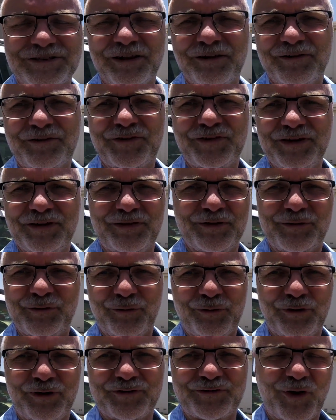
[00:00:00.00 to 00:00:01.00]
see the
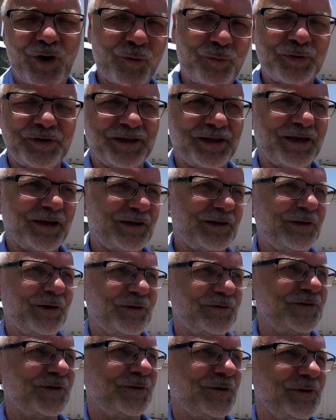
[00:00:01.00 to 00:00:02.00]
doors opening and
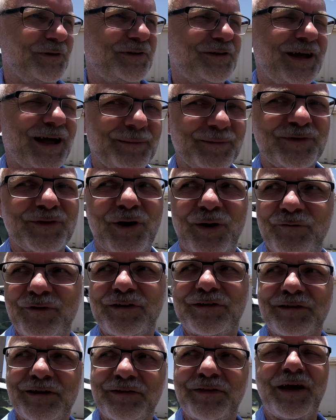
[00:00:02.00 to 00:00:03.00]
closing all the time, so
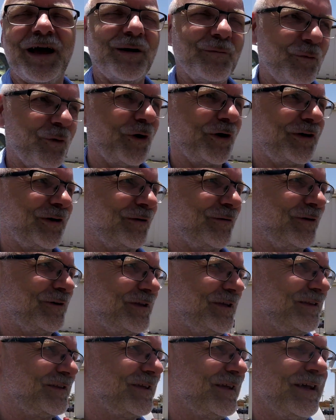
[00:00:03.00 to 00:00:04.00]
obviously they are working on it.